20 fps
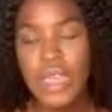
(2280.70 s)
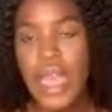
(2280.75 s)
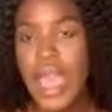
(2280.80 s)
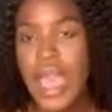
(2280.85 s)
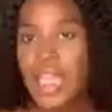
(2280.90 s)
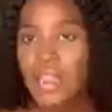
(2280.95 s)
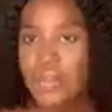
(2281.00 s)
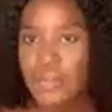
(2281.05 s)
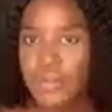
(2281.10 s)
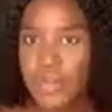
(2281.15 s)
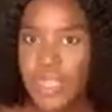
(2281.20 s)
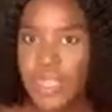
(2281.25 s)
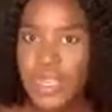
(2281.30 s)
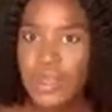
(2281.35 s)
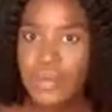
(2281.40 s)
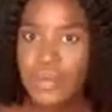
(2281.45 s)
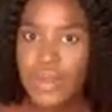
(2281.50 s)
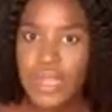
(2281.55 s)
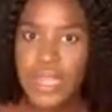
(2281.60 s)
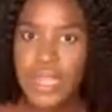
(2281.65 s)
I really,
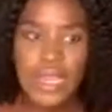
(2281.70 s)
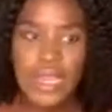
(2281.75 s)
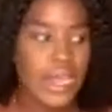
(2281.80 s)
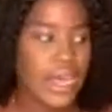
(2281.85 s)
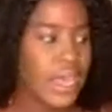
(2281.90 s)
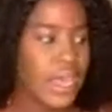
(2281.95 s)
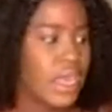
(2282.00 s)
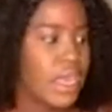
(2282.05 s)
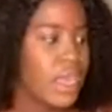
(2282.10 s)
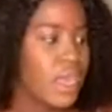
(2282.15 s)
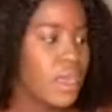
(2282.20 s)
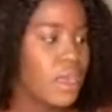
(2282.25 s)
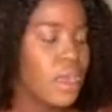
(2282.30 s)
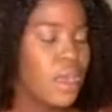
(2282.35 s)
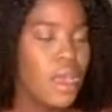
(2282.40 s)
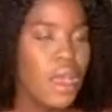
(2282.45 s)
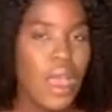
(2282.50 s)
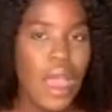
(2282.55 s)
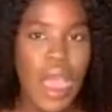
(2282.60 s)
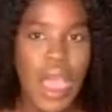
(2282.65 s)
really like it,
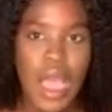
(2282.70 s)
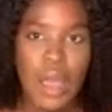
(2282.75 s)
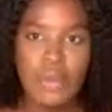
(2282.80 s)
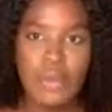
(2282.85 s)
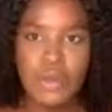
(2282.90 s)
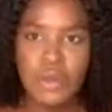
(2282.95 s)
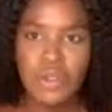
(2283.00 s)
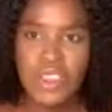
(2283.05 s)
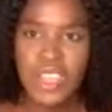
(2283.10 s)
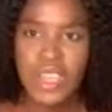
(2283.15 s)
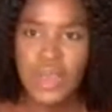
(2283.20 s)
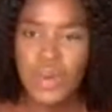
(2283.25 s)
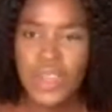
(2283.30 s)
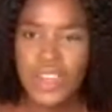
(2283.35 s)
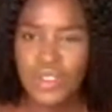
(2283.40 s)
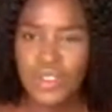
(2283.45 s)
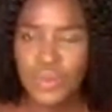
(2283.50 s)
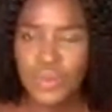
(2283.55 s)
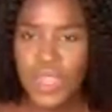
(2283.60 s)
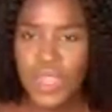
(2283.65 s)
especially when
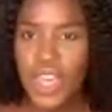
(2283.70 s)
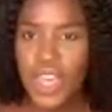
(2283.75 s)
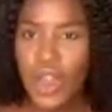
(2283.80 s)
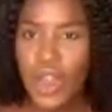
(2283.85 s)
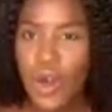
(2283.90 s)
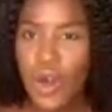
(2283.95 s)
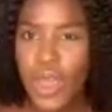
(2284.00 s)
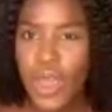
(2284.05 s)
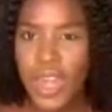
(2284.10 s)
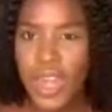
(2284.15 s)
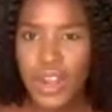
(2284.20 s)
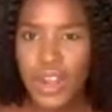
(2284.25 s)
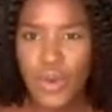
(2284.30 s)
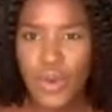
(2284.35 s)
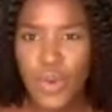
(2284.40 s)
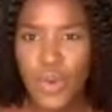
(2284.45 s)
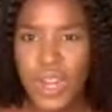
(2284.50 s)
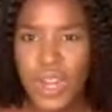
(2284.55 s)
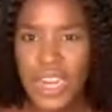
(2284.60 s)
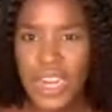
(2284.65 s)
it's really hot and I don't
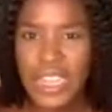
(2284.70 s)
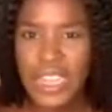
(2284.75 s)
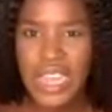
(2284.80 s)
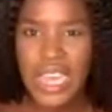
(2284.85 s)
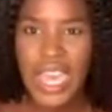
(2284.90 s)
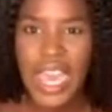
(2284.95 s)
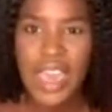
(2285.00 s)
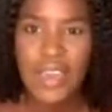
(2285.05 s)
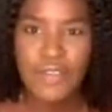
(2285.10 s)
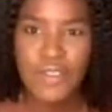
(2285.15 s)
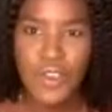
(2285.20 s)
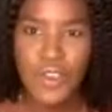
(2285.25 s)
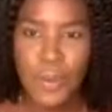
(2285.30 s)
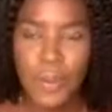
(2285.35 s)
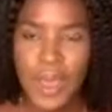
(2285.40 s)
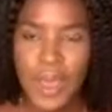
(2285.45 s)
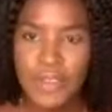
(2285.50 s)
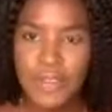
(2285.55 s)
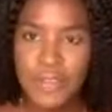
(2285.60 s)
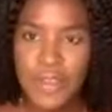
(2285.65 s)
want anything heavy on
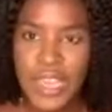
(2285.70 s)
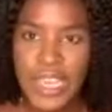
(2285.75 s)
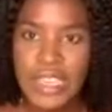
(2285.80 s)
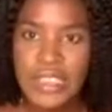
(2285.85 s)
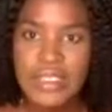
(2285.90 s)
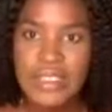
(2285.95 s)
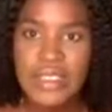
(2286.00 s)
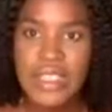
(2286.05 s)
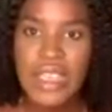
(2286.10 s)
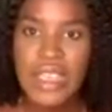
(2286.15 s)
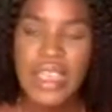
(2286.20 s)
my face.